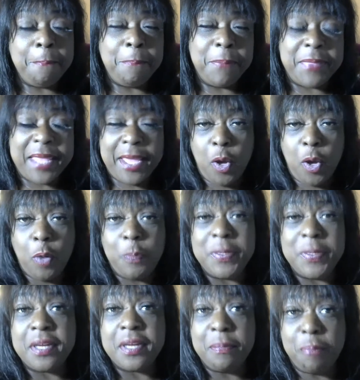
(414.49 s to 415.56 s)
They
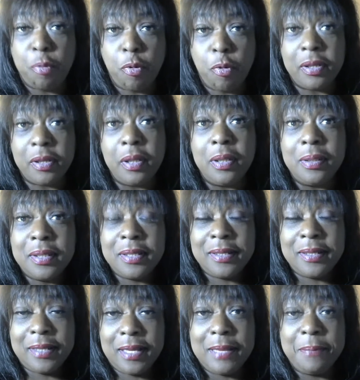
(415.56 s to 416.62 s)
opened a portal
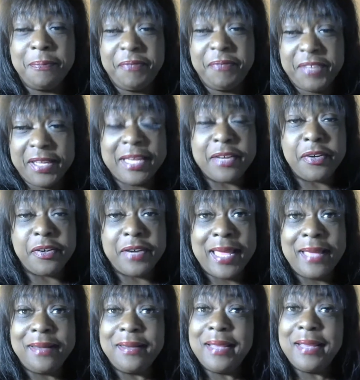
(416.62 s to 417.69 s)
via
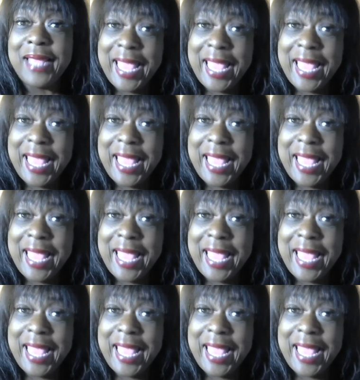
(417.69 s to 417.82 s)
internet